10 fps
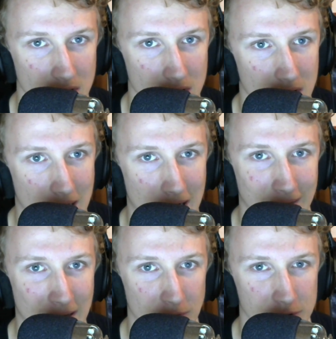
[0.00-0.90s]
And
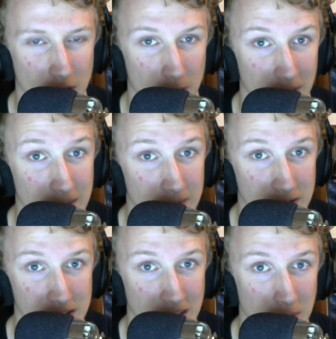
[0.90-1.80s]
that was, I believe, that's the
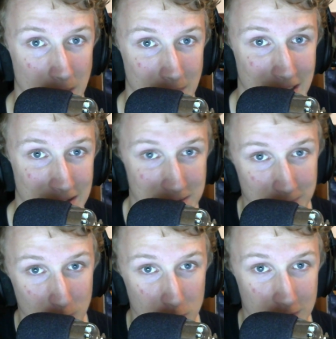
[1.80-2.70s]
same game he had his
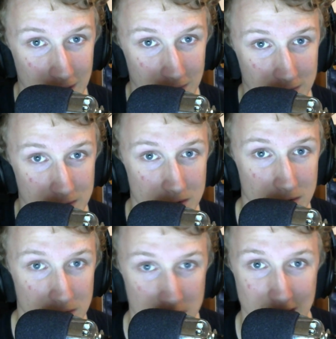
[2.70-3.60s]
four things
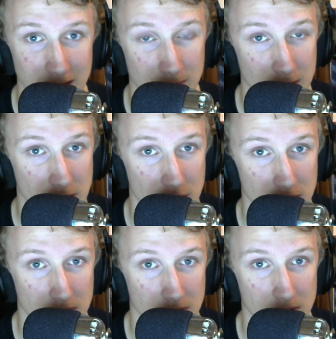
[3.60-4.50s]
to say speech.
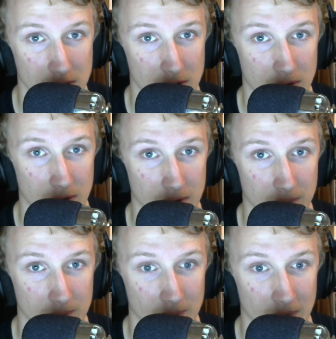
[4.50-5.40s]

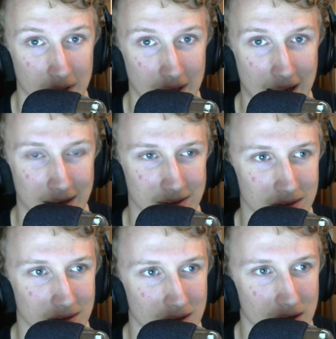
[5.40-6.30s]
Yeah. And
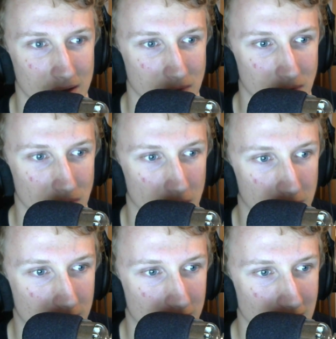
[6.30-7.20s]
the
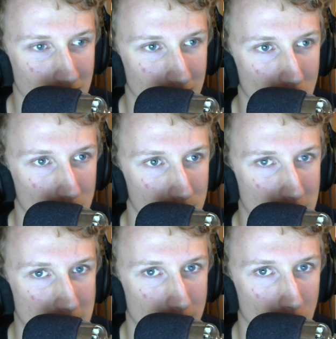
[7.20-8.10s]
thing that
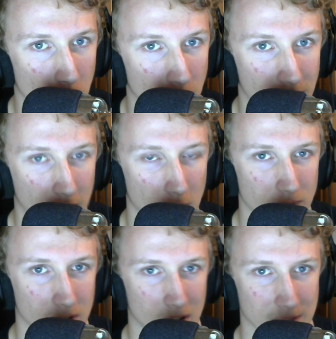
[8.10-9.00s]
people don't
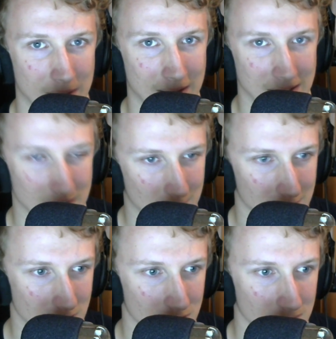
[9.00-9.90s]
realise about that
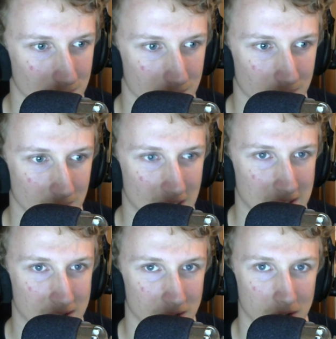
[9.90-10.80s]
speech
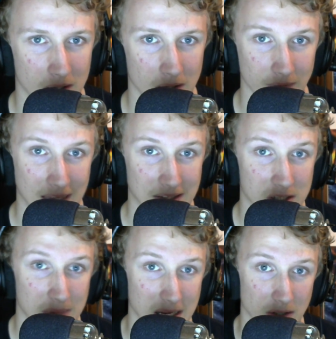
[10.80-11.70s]
is that that
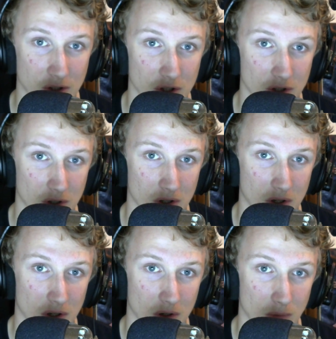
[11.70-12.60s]
speech
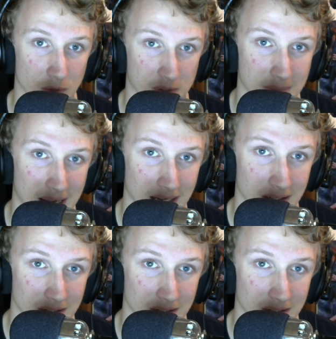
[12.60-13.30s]
was made